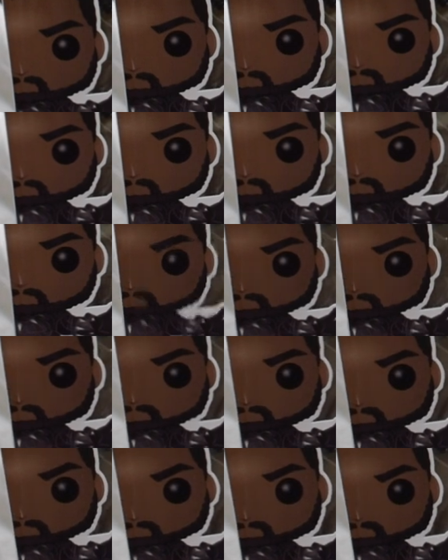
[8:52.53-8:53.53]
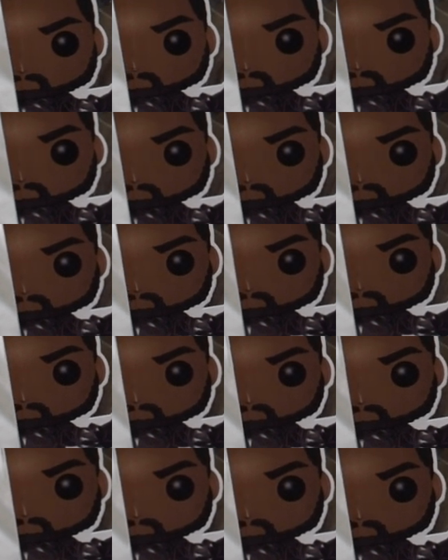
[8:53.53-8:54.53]
So, and for this
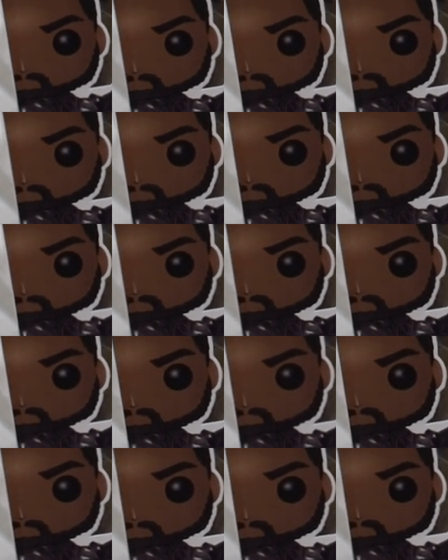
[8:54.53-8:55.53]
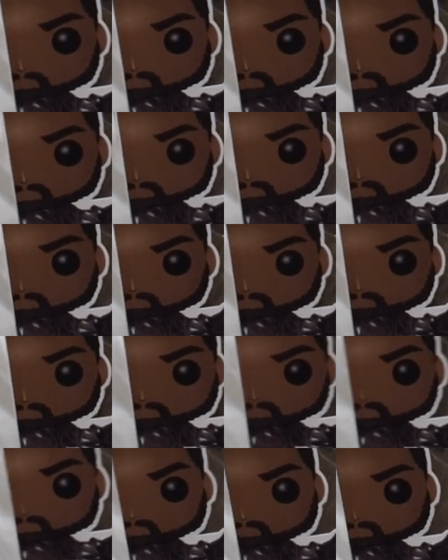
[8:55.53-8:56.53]
set, there's uh, there's
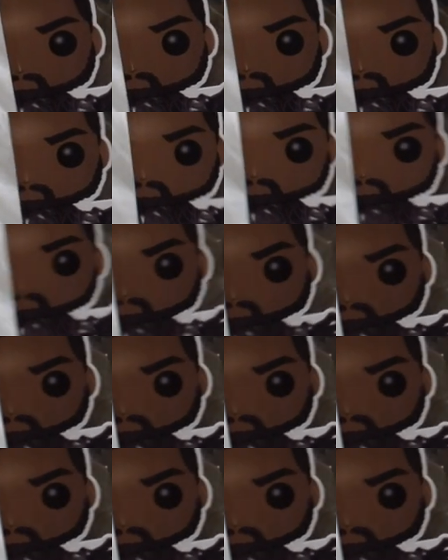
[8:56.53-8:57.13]
seven in this set.